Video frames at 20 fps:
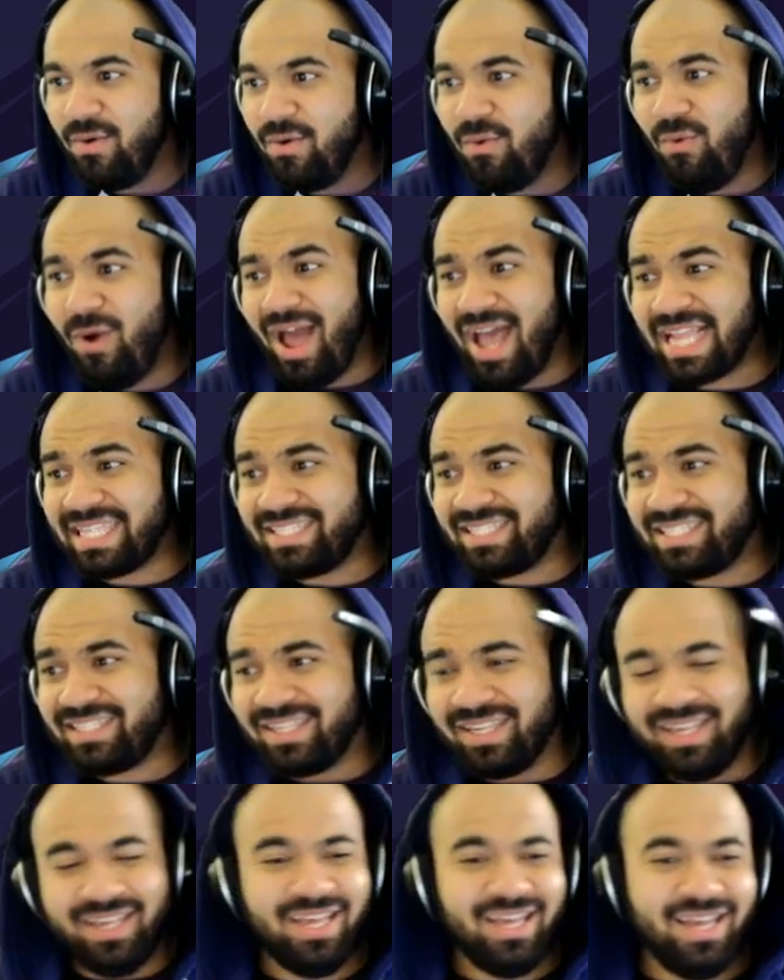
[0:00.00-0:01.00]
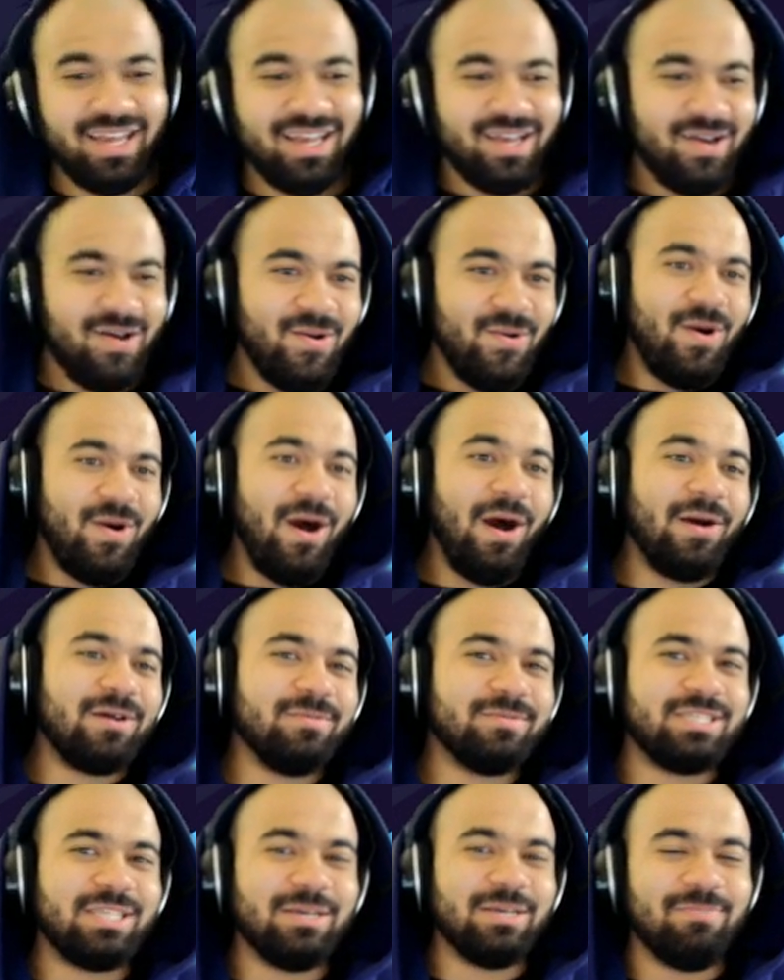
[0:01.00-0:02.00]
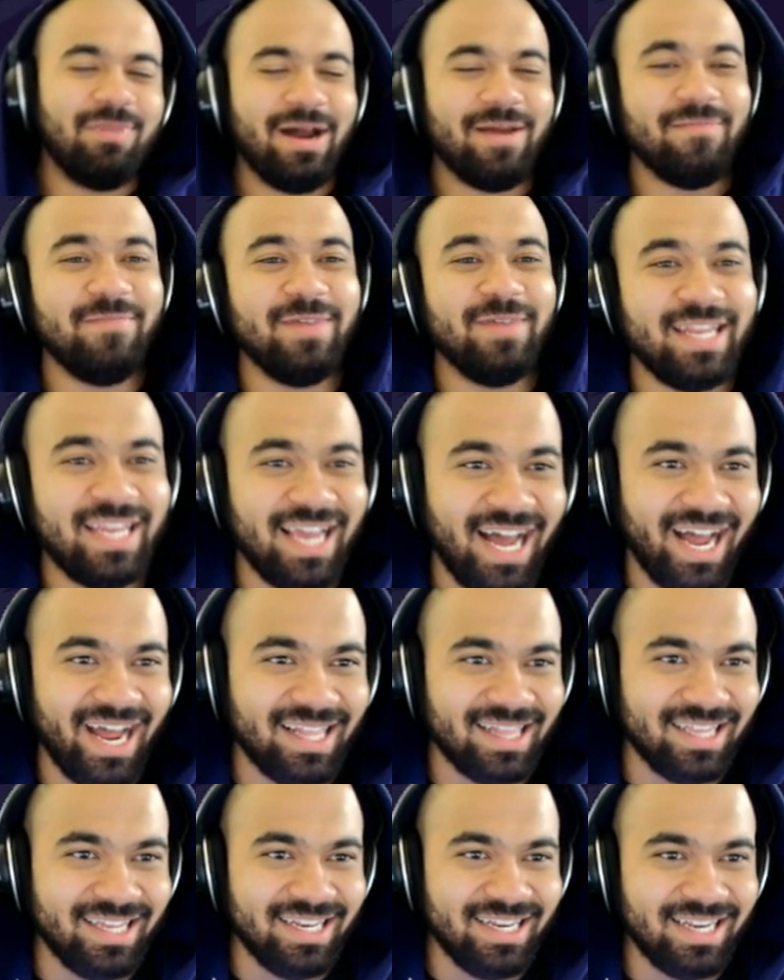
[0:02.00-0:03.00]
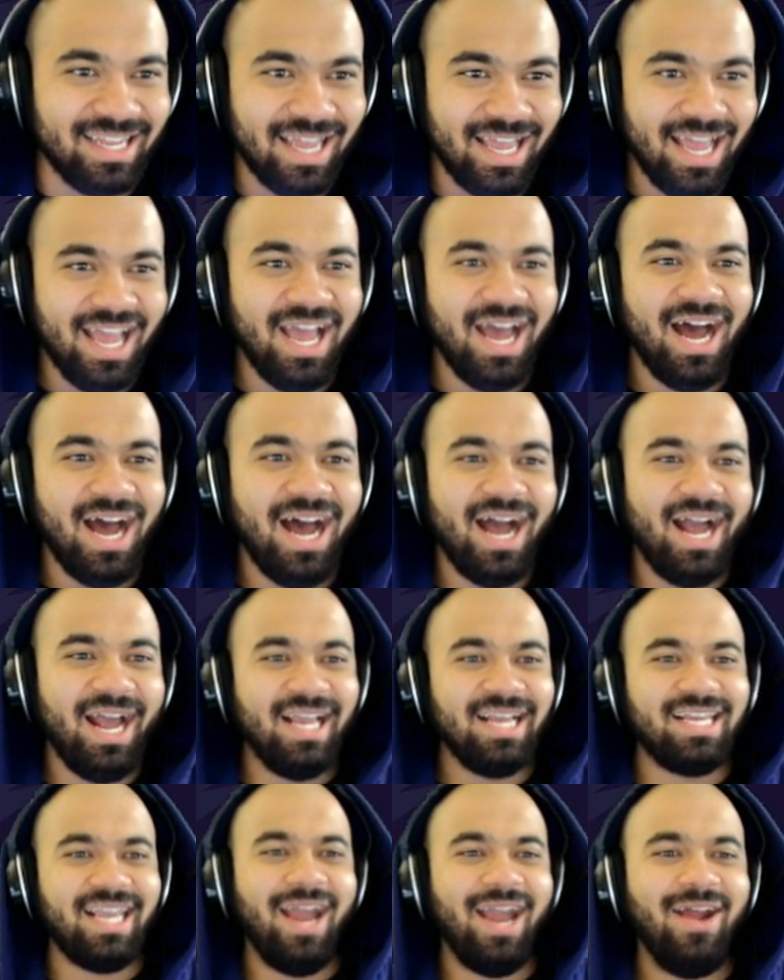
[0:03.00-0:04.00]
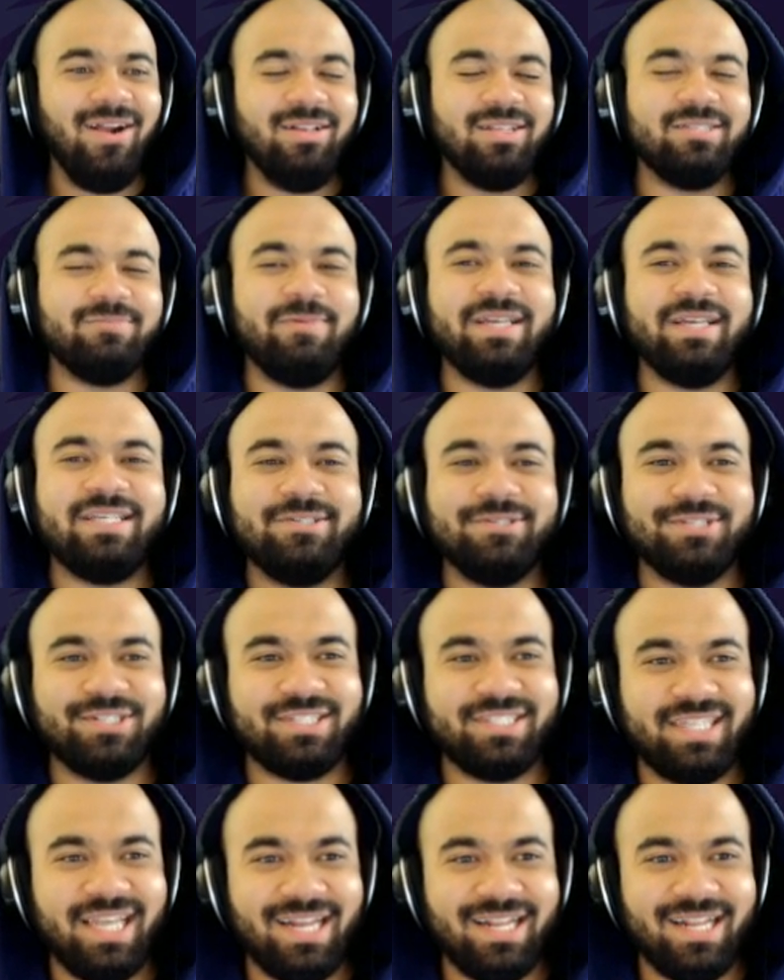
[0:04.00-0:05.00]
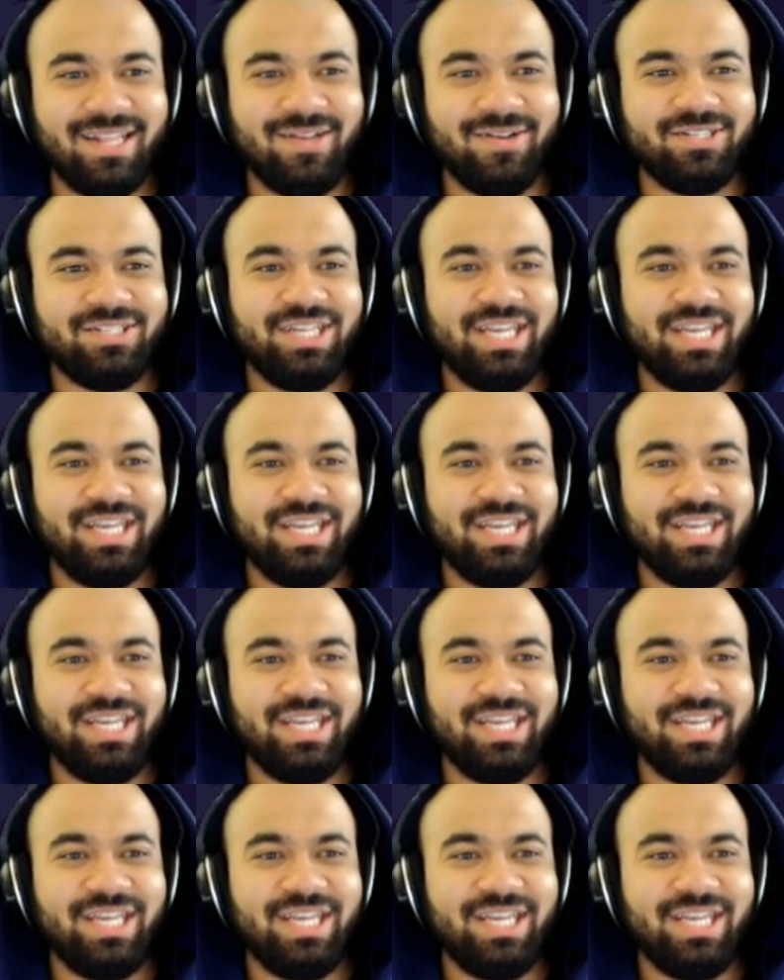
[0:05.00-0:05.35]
What? Welcome to my mini island. I encounter this bitch who's just standing there